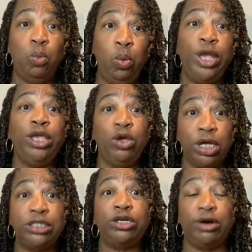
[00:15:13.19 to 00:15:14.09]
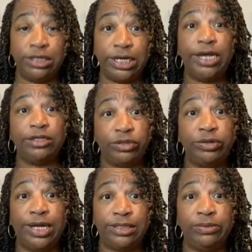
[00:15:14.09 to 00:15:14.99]
when you can charge
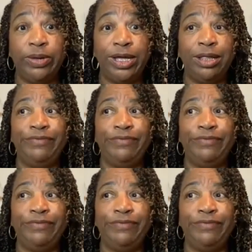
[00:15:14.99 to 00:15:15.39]
extra as well.